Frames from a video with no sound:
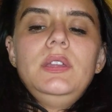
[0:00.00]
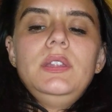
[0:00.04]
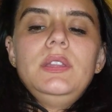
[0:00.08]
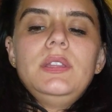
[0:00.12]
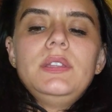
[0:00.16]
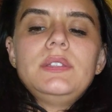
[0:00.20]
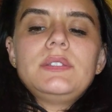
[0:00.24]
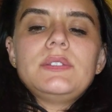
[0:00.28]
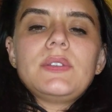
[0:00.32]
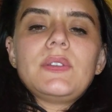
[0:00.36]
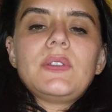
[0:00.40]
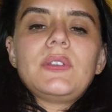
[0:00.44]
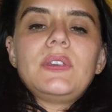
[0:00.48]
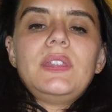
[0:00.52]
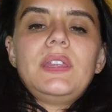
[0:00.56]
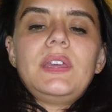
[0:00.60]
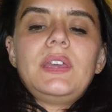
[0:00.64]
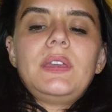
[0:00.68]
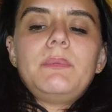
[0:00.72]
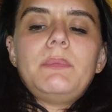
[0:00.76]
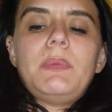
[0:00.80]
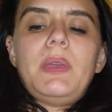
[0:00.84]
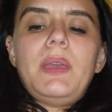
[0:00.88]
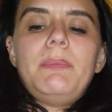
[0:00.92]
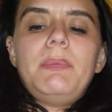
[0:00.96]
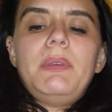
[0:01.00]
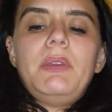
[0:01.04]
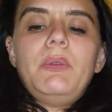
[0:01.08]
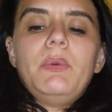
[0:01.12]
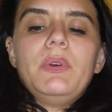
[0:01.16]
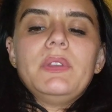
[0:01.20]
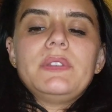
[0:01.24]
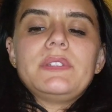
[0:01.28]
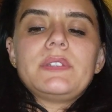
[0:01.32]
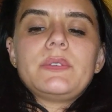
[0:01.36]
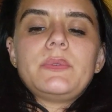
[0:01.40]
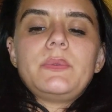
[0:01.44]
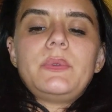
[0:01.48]
It's only like maybe
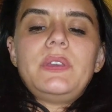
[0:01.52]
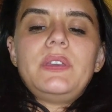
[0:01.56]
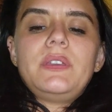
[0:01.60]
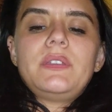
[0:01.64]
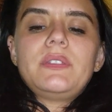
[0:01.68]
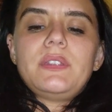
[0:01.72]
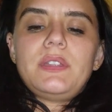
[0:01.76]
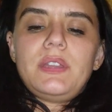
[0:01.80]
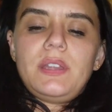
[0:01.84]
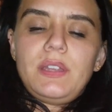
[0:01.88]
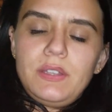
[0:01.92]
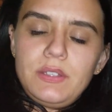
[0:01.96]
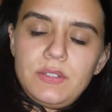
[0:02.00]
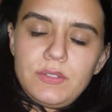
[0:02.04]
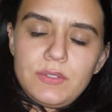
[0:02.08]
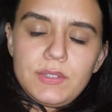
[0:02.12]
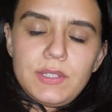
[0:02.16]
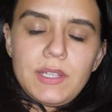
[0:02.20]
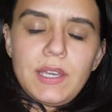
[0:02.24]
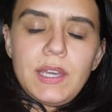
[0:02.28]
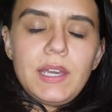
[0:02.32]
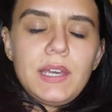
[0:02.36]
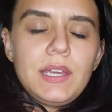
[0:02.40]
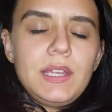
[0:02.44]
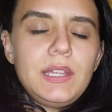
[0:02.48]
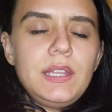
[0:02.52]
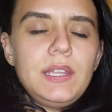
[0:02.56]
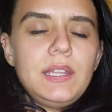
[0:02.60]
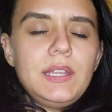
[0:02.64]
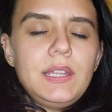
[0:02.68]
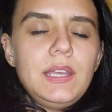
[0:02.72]
once a week that I do that.